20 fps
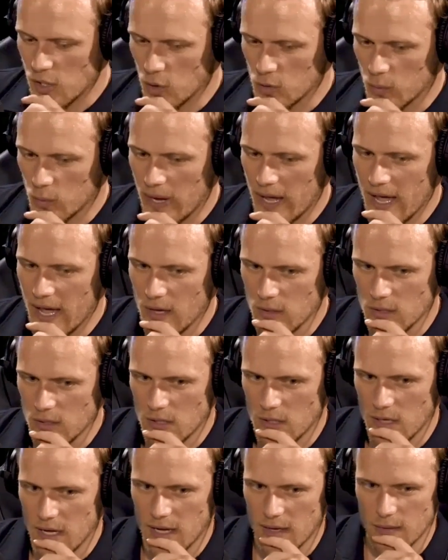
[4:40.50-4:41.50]
old warehouse
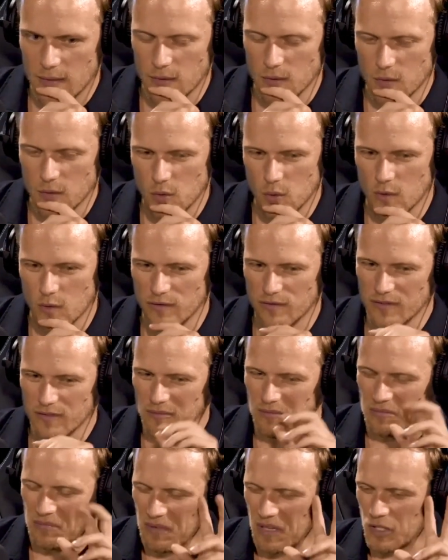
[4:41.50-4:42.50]
that sort of,
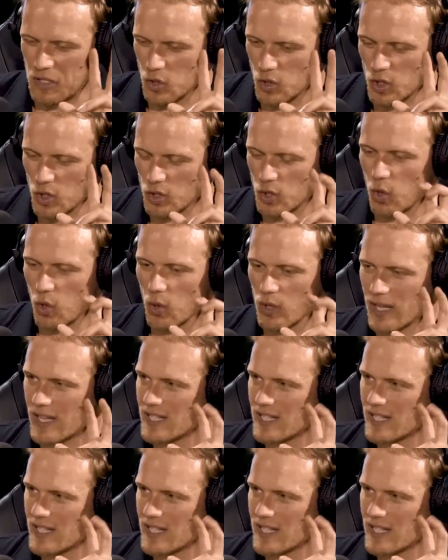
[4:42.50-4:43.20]
you could call